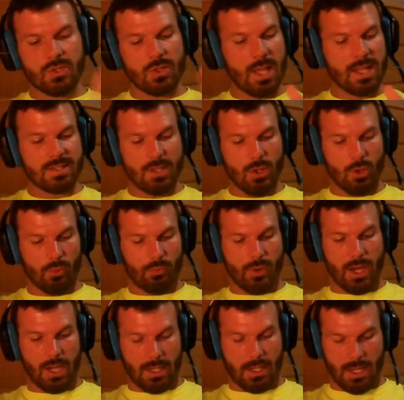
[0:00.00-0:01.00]
that's the old
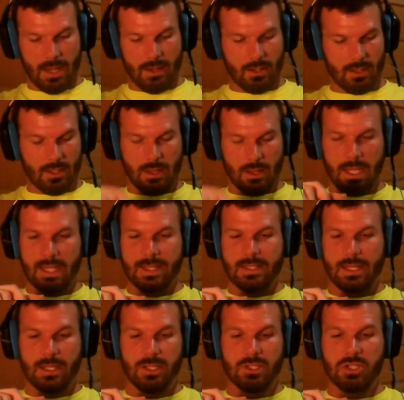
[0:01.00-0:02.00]
brain, and like I
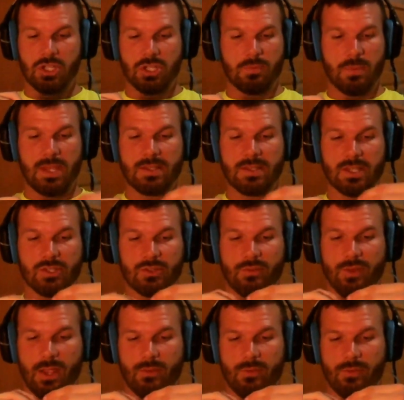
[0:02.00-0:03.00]
said, it's just basic
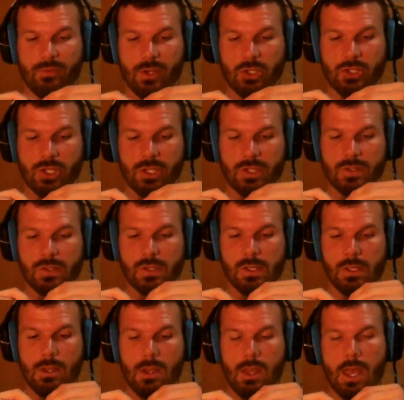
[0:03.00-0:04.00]
survival functions.
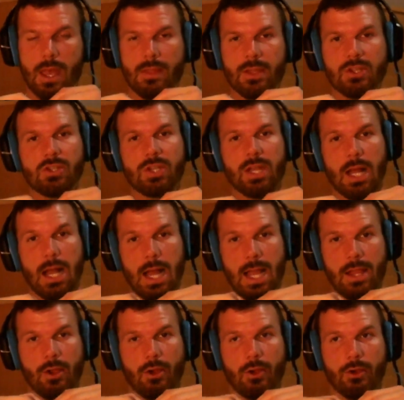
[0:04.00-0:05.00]
And then as you get
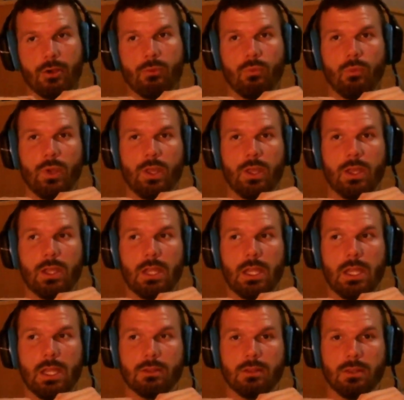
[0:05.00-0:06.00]
higher
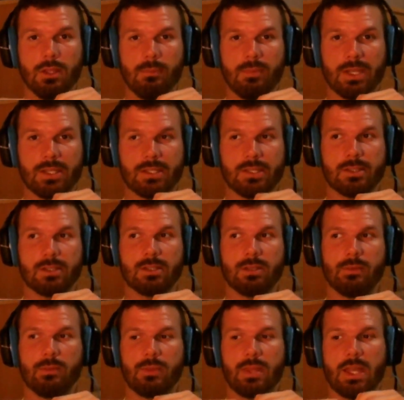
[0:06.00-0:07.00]
into the limbic
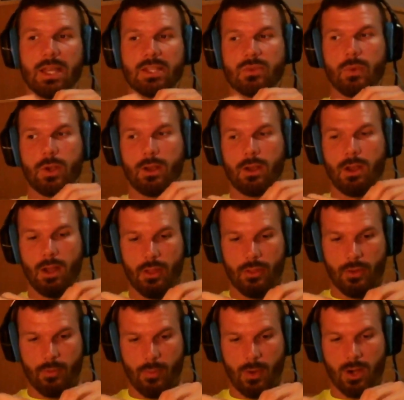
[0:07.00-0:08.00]
system, that's where
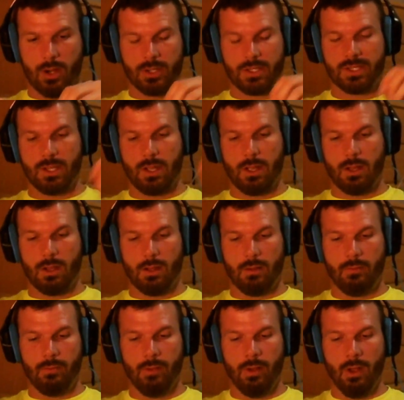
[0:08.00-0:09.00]
other parts
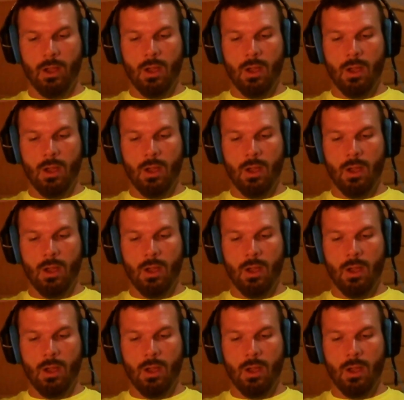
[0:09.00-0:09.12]
of